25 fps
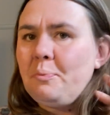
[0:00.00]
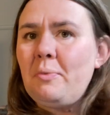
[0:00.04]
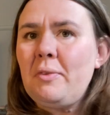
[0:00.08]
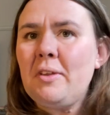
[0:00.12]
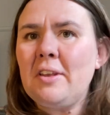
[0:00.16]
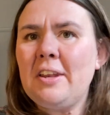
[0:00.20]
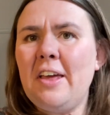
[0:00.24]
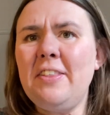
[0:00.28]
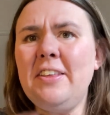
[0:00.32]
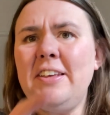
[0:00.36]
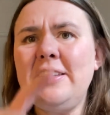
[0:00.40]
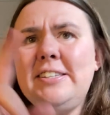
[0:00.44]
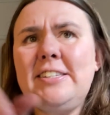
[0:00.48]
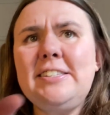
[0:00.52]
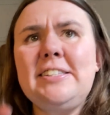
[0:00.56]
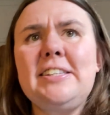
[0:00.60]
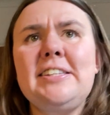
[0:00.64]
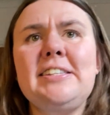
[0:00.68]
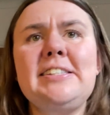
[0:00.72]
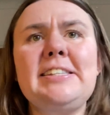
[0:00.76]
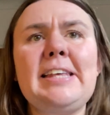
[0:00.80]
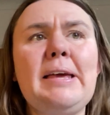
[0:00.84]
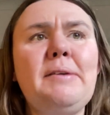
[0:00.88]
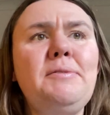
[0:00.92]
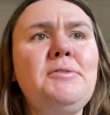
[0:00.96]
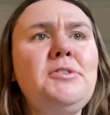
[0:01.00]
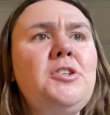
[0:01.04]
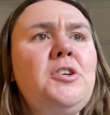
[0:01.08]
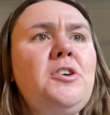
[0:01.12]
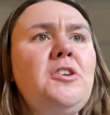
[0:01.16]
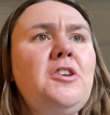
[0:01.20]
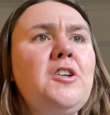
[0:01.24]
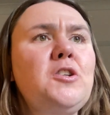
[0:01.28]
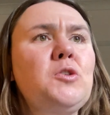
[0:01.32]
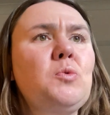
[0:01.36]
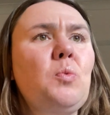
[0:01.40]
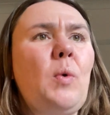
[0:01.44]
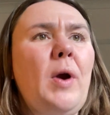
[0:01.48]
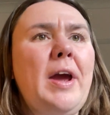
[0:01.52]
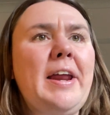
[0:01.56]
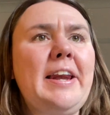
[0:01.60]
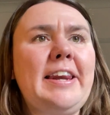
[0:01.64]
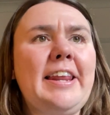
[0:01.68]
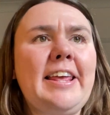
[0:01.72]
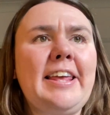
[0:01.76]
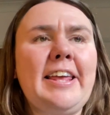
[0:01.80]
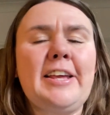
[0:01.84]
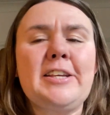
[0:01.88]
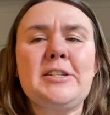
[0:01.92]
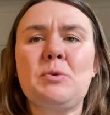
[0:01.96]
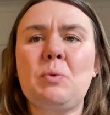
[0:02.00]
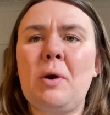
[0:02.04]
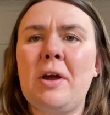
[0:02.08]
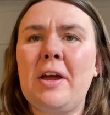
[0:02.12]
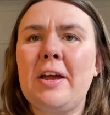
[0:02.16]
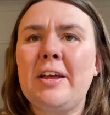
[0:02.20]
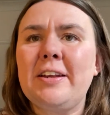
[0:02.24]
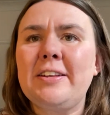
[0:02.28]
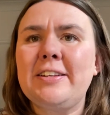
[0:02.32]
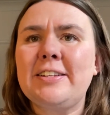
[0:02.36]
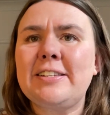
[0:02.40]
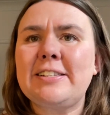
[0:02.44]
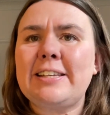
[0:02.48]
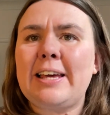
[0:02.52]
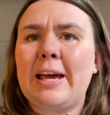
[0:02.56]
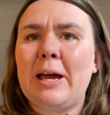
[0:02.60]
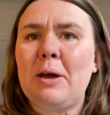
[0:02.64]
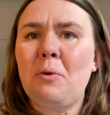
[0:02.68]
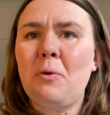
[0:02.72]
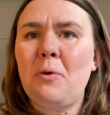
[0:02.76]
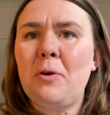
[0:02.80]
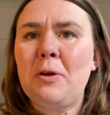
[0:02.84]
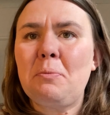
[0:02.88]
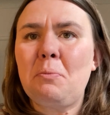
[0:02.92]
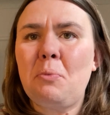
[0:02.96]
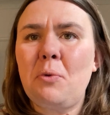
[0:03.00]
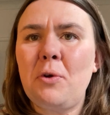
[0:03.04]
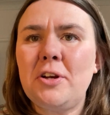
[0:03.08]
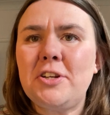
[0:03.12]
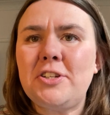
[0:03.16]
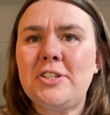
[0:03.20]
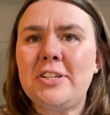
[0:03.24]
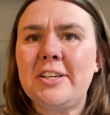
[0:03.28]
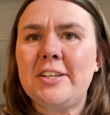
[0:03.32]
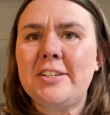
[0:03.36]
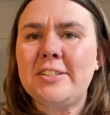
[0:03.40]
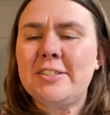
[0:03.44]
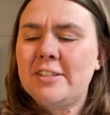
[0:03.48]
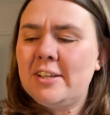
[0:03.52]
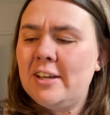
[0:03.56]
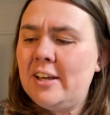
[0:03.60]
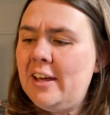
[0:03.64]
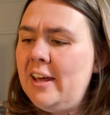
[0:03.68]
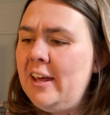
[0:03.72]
Now this is the same tune as wending its way under towering bridges.